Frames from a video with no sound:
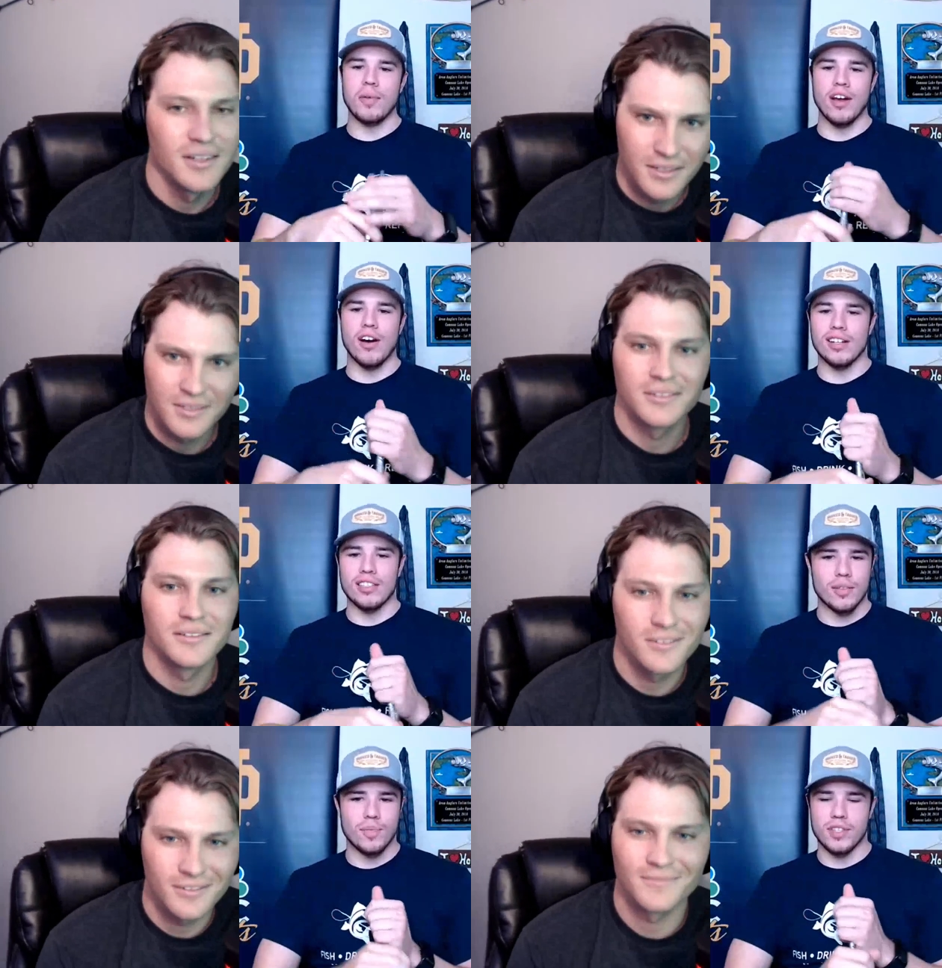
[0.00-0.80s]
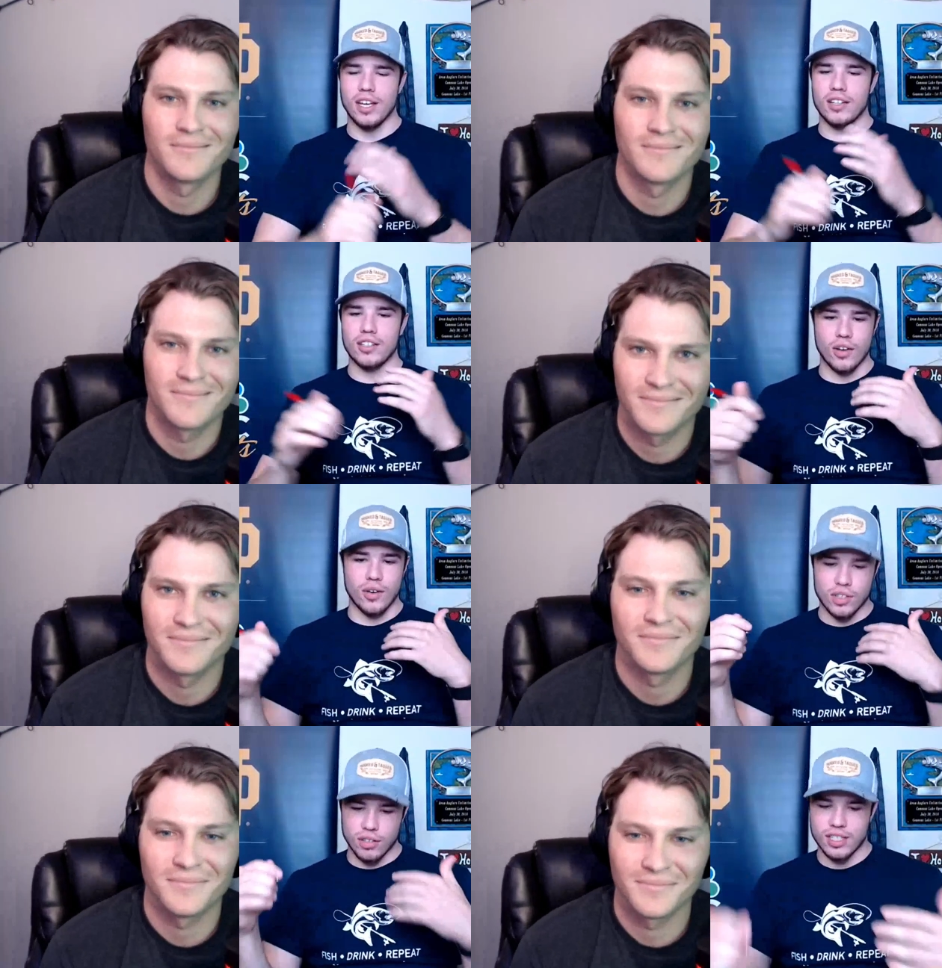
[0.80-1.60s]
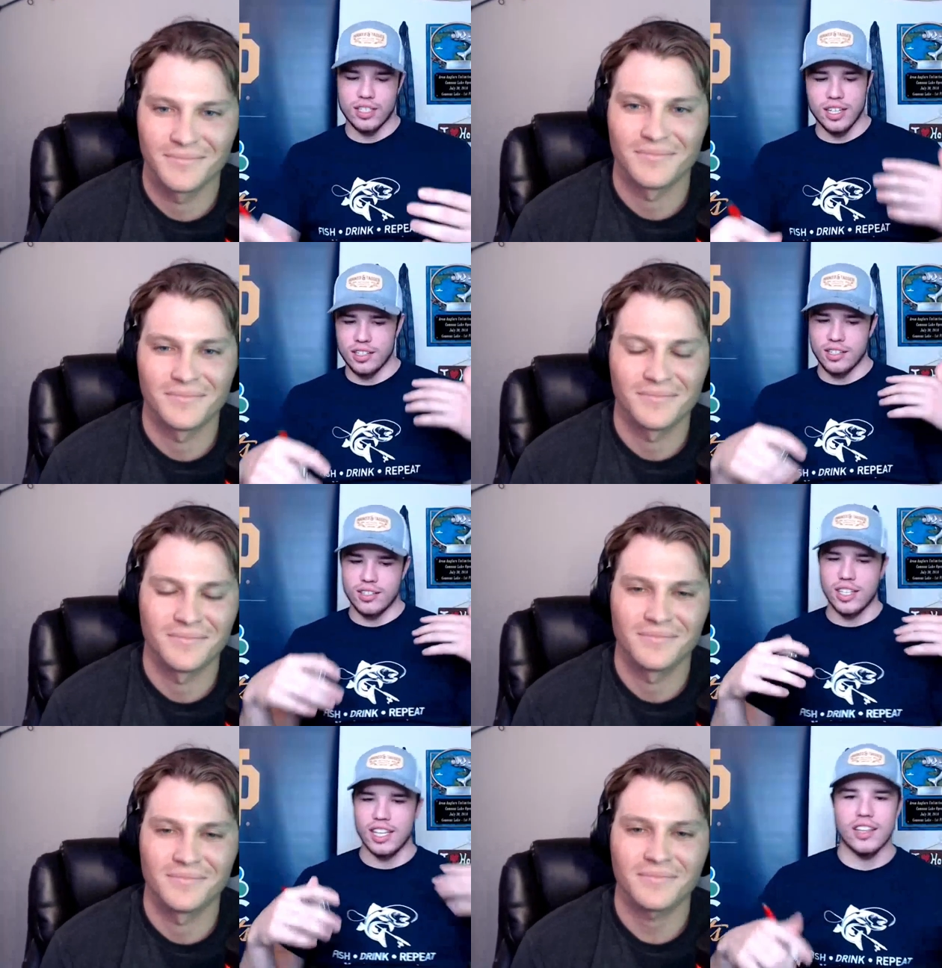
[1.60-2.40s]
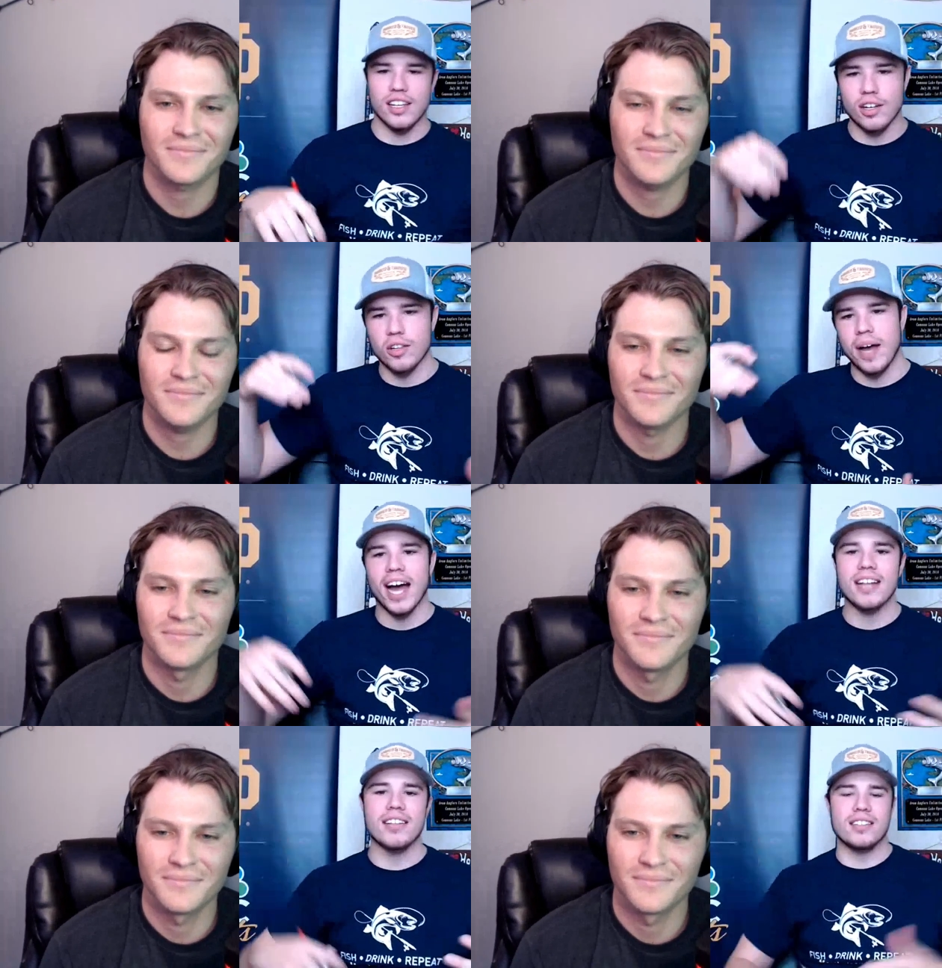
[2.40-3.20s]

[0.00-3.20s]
Speaker 1: That would be awesome to you know to listen and to see the you know